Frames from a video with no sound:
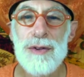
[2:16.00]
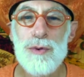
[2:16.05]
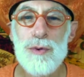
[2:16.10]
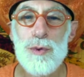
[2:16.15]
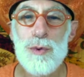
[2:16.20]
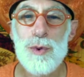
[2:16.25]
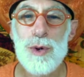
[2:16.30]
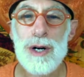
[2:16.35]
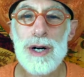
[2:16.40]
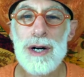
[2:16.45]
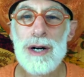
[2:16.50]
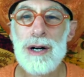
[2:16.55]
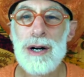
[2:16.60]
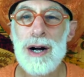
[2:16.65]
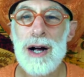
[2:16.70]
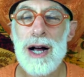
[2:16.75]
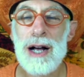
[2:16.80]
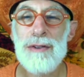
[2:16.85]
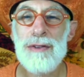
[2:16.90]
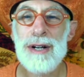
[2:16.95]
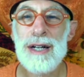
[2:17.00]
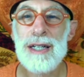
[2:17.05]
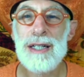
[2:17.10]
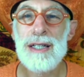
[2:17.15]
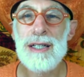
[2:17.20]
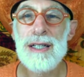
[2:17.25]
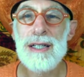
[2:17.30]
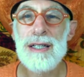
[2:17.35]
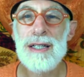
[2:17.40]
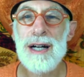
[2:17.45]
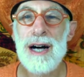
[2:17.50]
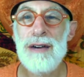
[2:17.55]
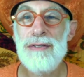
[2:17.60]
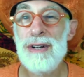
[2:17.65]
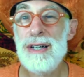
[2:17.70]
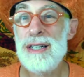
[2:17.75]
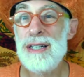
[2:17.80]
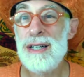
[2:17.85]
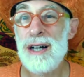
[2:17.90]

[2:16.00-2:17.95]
where I've had